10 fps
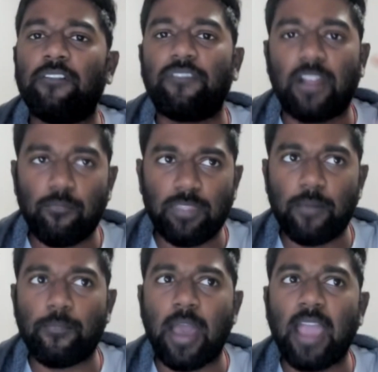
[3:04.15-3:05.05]
from
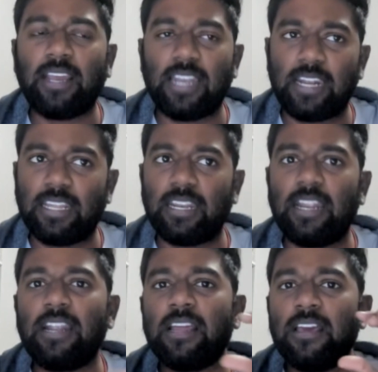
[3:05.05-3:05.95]
the bank
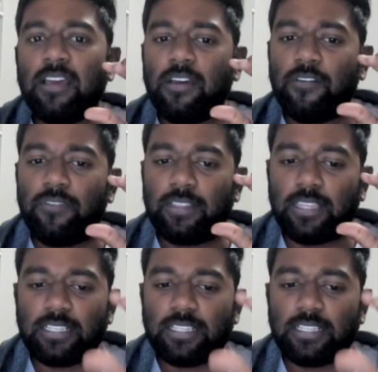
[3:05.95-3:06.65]
letterhead with